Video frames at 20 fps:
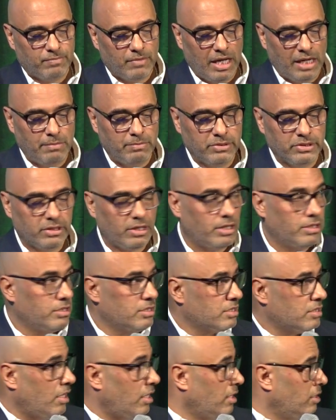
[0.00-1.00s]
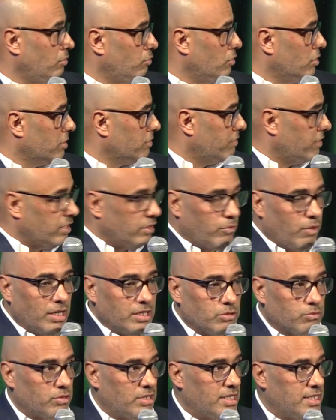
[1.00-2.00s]
Albert Einstein was very
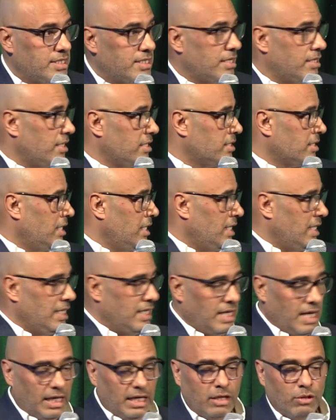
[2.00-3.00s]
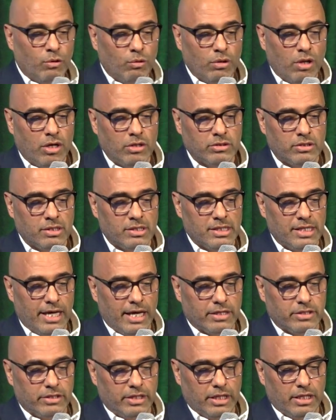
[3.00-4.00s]
wise when he said this, and I wholeheartedly
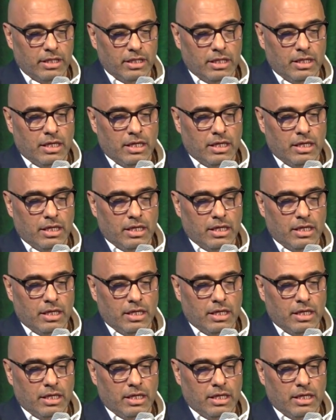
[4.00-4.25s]
agree.